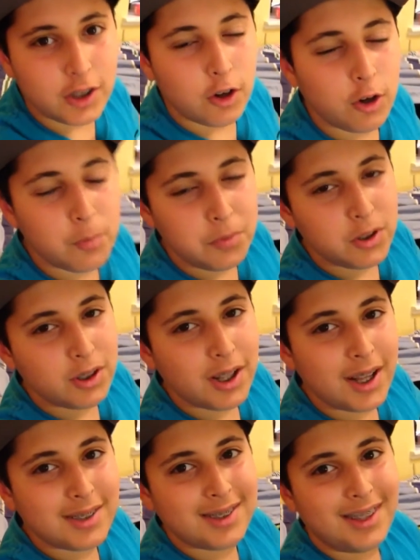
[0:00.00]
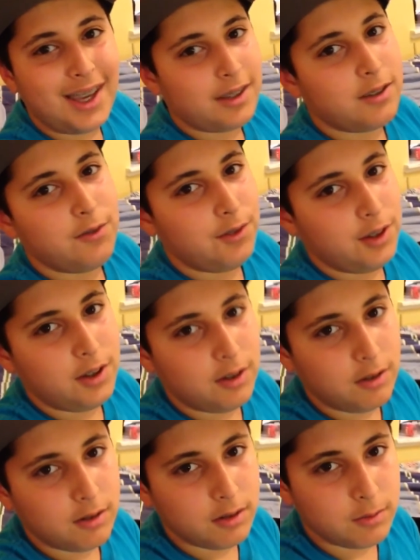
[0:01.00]
Hope you guys liked the
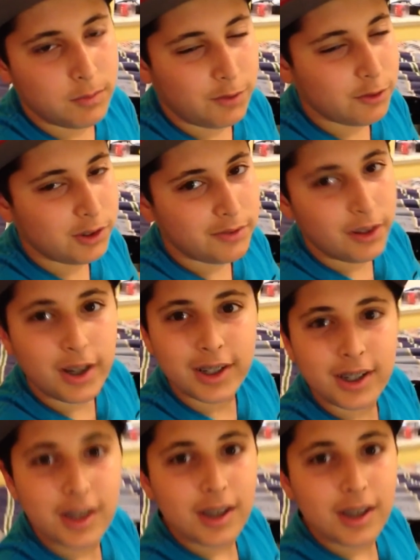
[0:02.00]
video my first vlog.